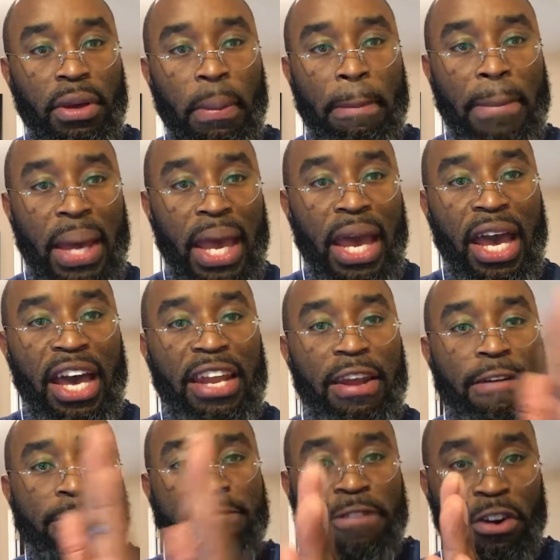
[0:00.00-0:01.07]
man
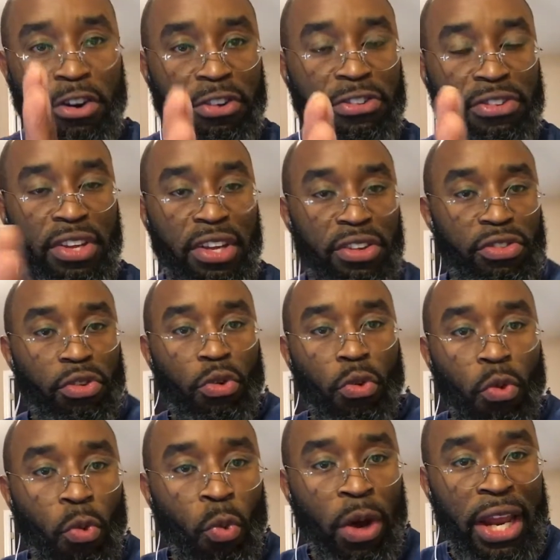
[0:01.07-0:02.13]
versus
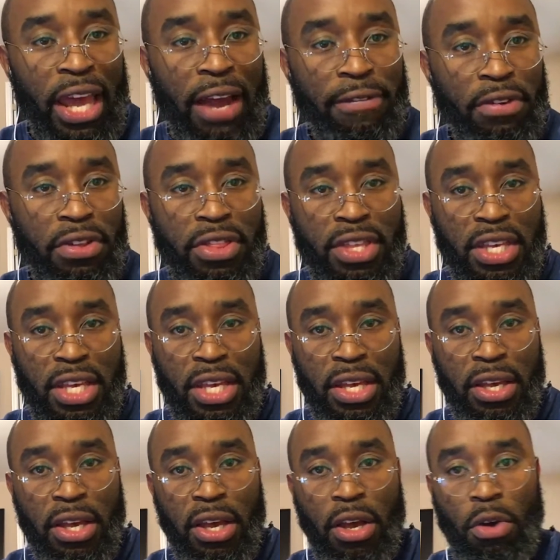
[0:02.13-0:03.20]
whatever the